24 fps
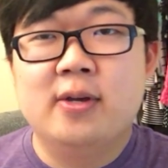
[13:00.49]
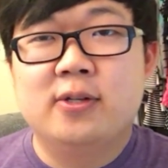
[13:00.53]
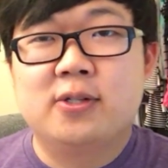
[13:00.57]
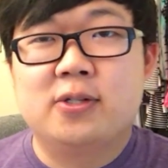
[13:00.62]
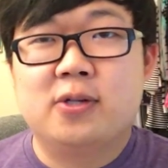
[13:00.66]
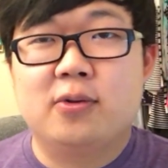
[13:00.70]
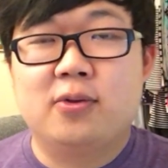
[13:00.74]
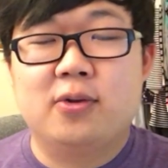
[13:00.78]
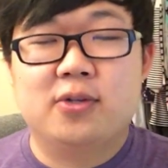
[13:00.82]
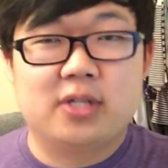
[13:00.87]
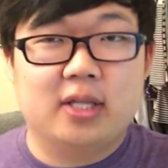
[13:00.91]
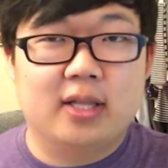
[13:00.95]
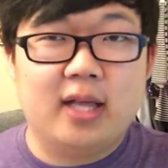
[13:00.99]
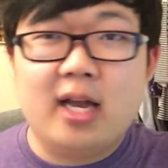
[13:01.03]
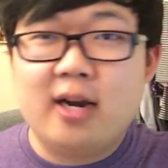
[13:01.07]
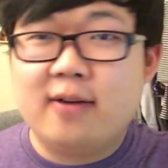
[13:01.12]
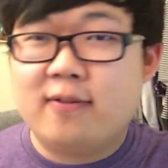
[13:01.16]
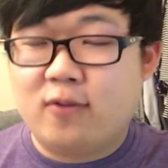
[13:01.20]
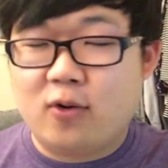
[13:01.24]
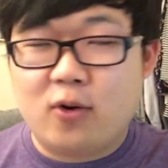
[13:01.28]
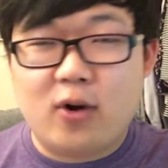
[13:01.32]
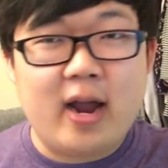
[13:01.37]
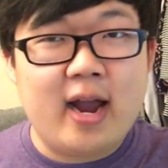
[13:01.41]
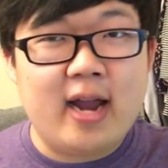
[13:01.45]
So there's a lot
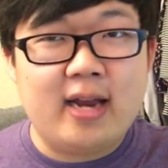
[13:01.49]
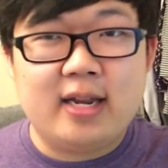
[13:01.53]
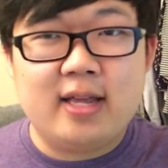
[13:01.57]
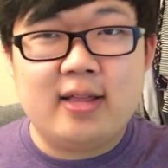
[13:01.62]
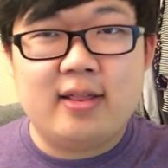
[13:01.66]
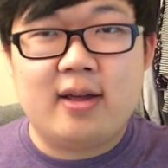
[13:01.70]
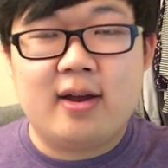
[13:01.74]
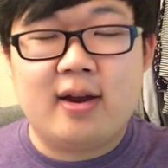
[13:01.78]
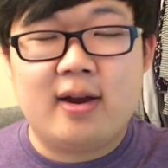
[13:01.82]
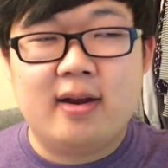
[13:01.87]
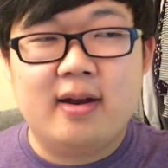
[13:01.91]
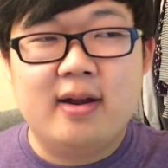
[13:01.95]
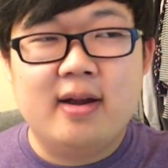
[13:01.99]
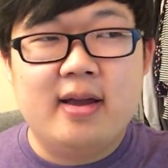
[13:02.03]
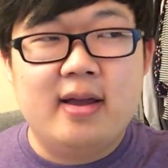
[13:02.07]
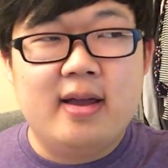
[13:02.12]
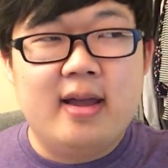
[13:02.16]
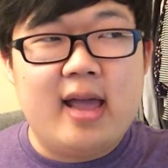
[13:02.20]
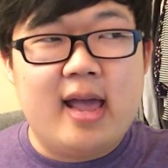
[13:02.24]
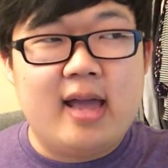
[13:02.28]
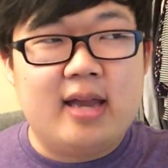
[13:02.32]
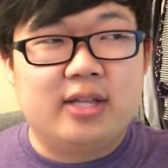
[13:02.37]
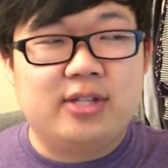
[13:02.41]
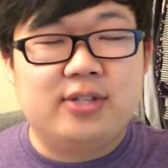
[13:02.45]
of variety there,
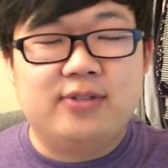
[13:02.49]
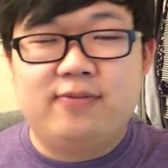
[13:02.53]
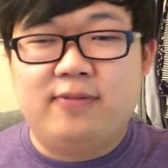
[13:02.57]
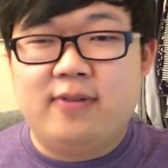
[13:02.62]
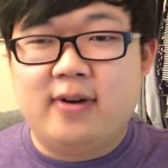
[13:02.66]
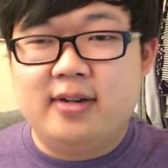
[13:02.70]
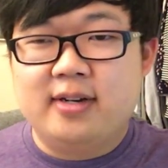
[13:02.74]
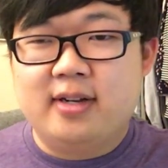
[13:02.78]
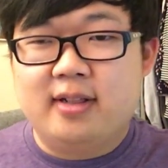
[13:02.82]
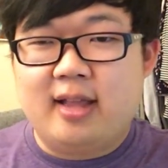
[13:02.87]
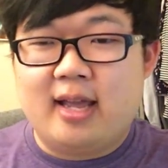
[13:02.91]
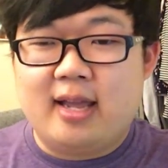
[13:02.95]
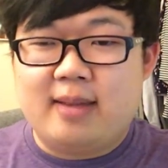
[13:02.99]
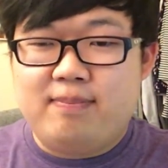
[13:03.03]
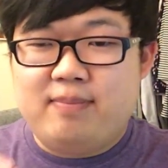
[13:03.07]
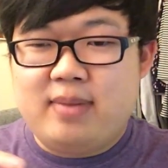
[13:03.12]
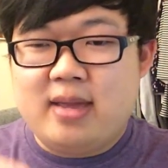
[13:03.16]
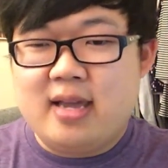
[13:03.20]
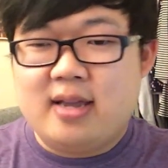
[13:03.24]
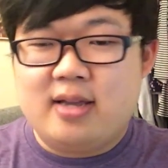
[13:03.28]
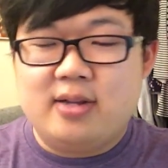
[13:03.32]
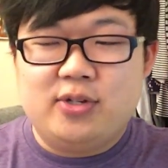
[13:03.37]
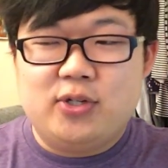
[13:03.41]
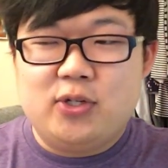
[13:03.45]
and it's fun to like
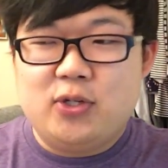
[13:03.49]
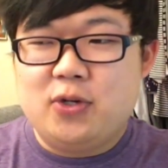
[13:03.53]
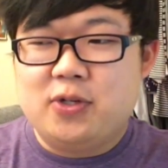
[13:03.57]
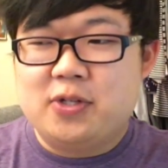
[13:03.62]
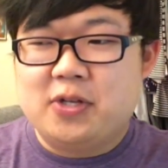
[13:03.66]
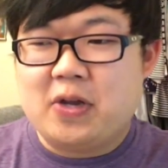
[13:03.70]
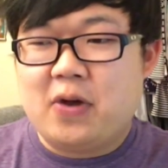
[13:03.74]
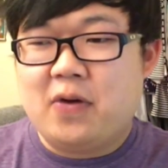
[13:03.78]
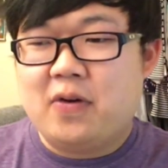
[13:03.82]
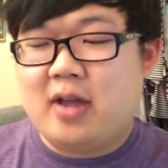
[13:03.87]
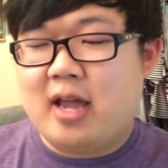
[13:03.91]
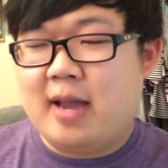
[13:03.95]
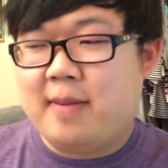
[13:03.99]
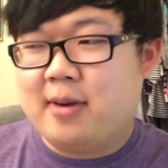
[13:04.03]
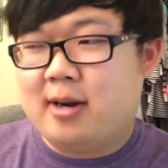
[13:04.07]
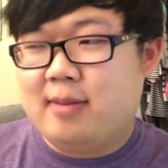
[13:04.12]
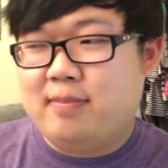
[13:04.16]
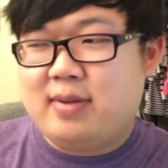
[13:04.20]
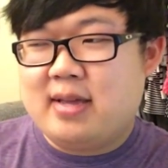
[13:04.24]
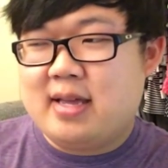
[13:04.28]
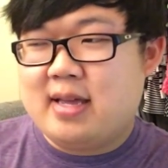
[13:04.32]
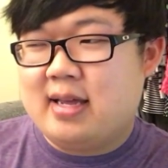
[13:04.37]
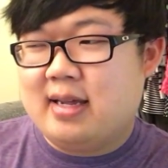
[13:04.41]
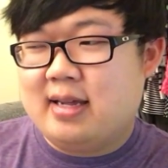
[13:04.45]
pick and choose, like, okay, I'm gonna
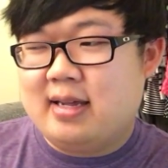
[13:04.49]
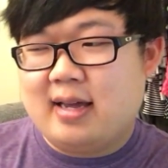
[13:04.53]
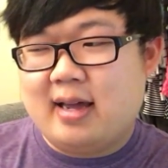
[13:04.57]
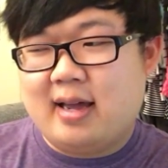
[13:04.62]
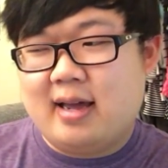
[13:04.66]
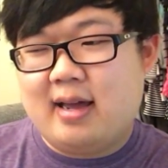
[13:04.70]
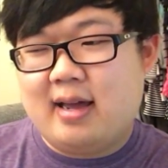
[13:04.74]
pick